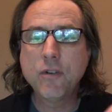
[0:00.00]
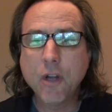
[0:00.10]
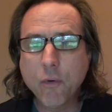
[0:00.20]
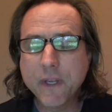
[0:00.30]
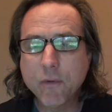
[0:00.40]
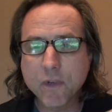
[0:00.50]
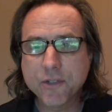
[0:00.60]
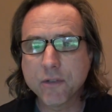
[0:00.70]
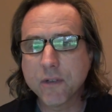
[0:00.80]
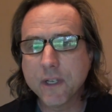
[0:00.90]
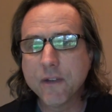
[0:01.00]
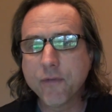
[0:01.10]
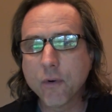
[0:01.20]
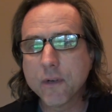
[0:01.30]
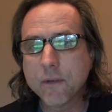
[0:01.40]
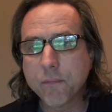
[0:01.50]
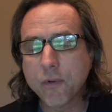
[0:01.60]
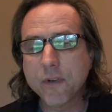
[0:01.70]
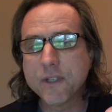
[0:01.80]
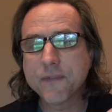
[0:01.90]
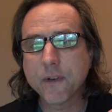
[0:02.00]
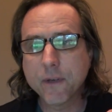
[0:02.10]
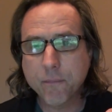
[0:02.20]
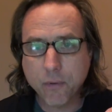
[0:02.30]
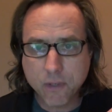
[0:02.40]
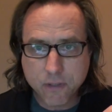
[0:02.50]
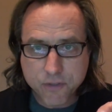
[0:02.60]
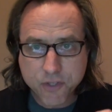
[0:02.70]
knowing what you're looking for in an employee is very important.